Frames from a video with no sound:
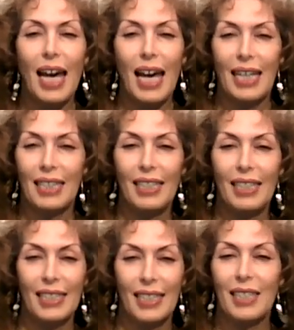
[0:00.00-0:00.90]
And
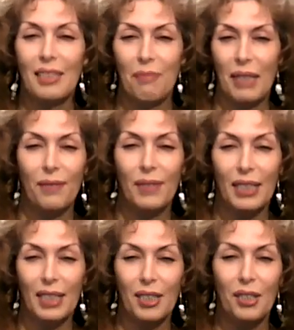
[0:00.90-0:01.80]
this is
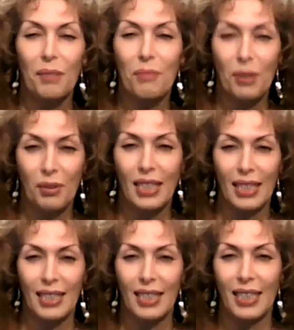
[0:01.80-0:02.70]
Metaphysical
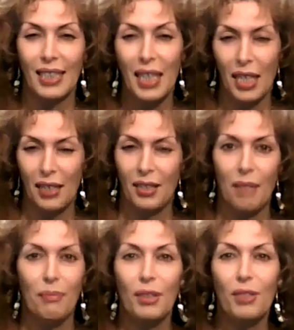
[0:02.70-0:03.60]
Communion,
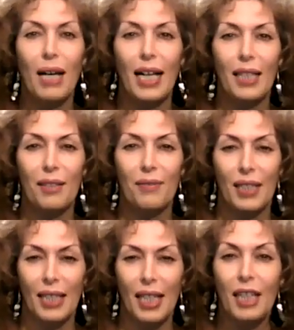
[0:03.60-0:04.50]
number 12,
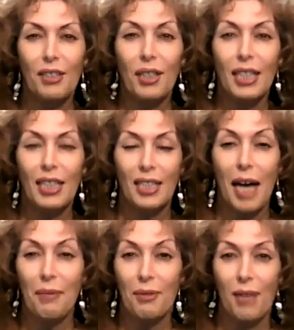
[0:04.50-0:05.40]
Turkey
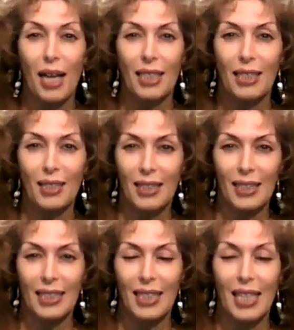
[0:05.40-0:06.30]
Time
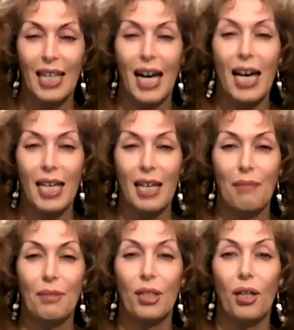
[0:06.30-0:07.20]
Chronicles. I am
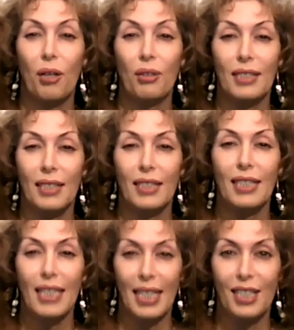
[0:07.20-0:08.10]
your host,
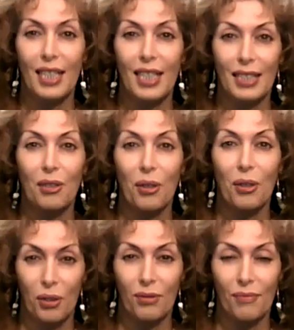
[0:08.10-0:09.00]
DeAngelis
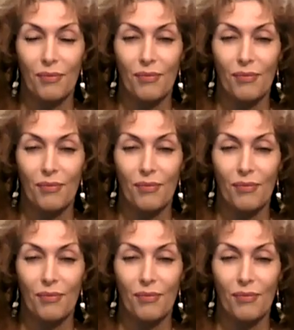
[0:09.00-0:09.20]
Colon.